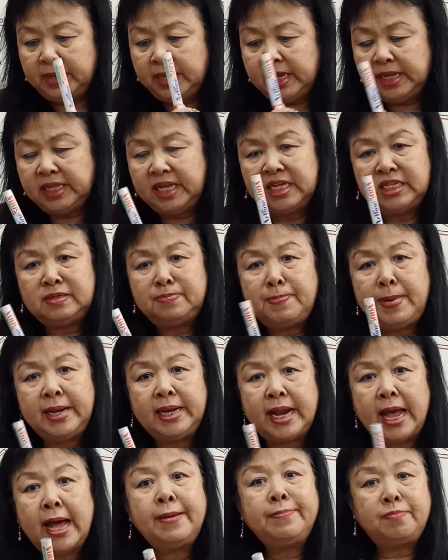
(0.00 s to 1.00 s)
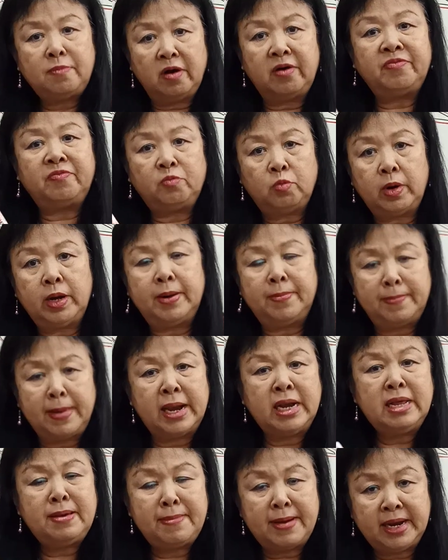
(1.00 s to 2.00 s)
It is made up of
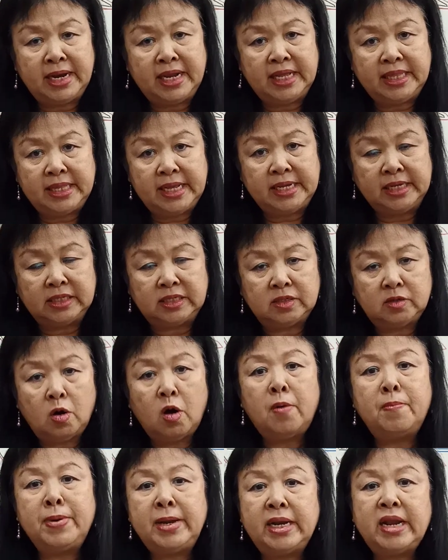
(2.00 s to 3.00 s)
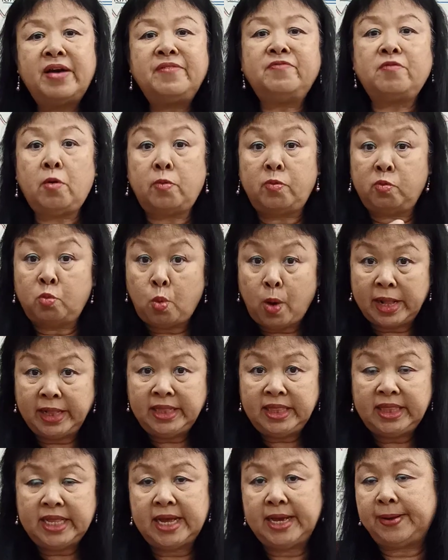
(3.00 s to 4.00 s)
many, many things, or made up of
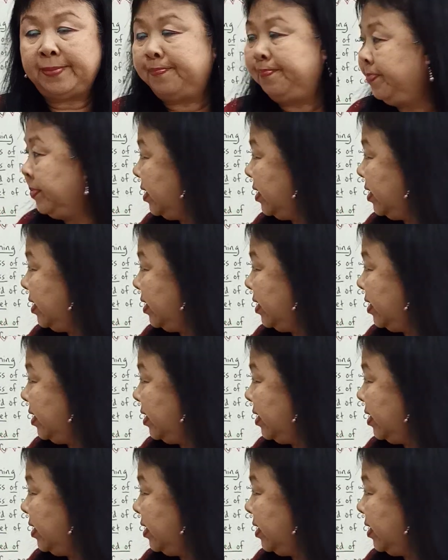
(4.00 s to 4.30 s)
one thing.